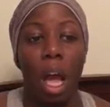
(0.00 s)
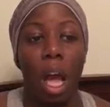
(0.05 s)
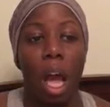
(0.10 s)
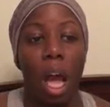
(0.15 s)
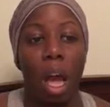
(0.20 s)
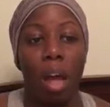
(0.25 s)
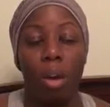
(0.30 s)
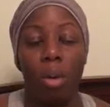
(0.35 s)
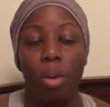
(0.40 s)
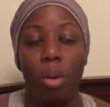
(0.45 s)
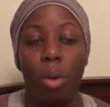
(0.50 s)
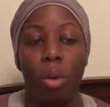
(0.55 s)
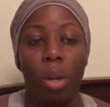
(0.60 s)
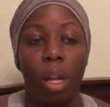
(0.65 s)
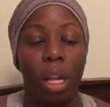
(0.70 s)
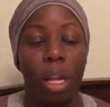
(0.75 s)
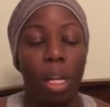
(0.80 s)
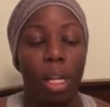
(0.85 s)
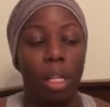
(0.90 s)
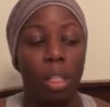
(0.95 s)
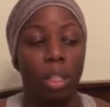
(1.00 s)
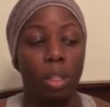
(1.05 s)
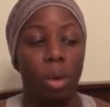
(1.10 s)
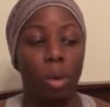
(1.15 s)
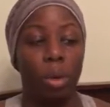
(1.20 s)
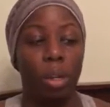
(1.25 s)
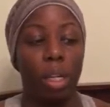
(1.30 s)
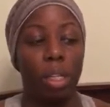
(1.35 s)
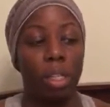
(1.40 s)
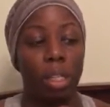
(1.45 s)
I don't know, ladies. So
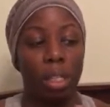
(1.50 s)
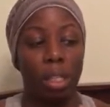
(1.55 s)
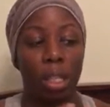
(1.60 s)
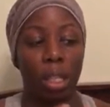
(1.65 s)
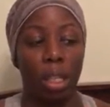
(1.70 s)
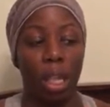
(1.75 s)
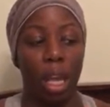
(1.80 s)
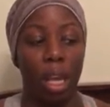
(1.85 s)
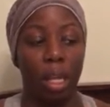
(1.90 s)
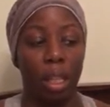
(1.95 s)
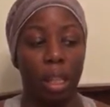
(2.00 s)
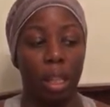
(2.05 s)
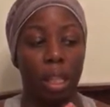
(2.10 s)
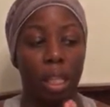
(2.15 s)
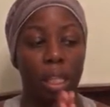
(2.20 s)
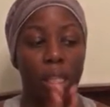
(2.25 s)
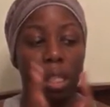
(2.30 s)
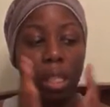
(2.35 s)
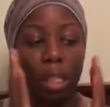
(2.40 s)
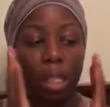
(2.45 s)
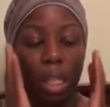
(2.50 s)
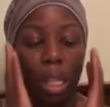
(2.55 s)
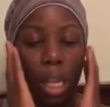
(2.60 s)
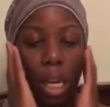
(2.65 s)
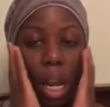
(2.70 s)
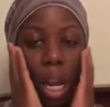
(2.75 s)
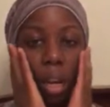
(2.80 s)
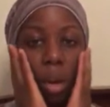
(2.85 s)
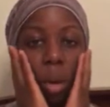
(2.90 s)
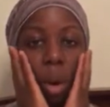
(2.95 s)
this is the thing.
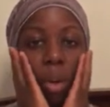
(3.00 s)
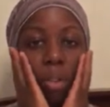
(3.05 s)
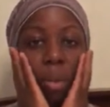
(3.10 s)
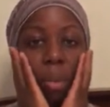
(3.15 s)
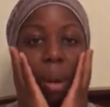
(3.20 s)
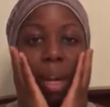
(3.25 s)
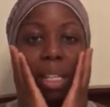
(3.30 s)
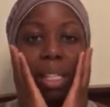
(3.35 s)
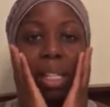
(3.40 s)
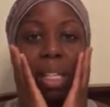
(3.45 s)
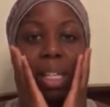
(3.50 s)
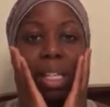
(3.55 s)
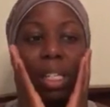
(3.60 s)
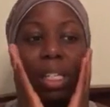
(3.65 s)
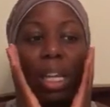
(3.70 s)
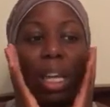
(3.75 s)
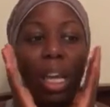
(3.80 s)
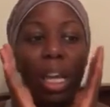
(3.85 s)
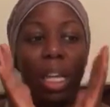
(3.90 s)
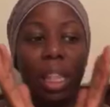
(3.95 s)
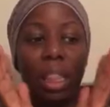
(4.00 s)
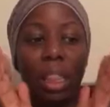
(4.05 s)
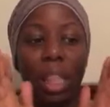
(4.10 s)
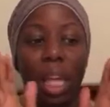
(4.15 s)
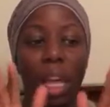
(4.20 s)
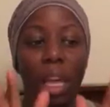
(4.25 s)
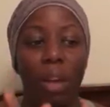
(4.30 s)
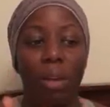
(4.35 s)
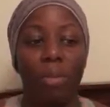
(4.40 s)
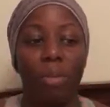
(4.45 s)
And I know everybody's gonna say
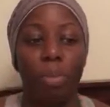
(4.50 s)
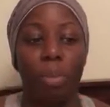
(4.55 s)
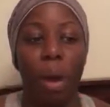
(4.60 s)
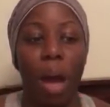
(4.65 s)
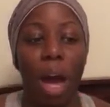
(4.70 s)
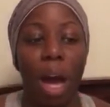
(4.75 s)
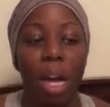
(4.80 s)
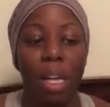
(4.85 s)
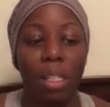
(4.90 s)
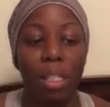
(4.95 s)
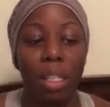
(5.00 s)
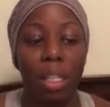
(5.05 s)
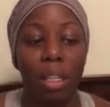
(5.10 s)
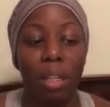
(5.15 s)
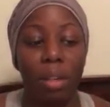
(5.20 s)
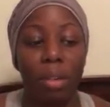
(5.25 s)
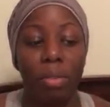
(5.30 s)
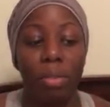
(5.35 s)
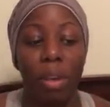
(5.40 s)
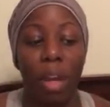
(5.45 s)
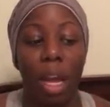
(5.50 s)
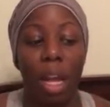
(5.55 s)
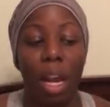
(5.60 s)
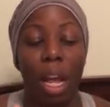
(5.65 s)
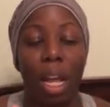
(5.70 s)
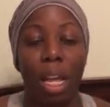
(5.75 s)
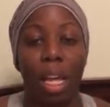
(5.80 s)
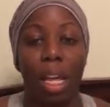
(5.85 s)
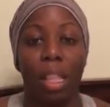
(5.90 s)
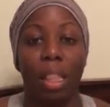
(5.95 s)
think positive, and
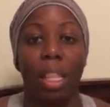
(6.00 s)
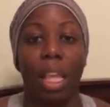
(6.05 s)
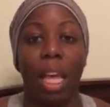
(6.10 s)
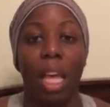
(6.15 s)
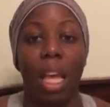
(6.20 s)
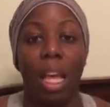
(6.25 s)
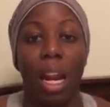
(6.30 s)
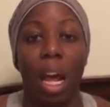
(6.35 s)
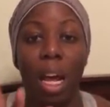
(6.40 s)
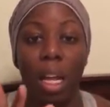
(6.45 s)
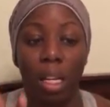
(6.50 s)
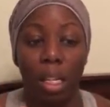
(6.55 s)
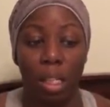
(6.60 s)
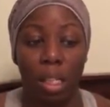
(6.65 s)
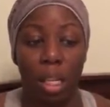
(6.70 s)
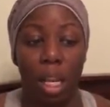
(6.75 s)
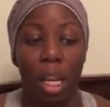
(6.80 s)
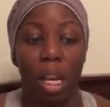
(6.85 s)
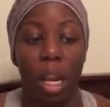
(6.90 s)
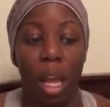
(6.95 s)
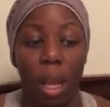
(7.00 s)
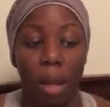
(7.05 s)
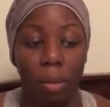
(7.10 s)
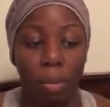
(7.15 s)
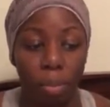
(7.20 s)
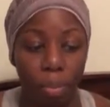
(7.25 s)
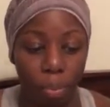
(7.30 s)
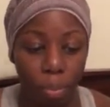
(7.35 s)
I get that and I understand that.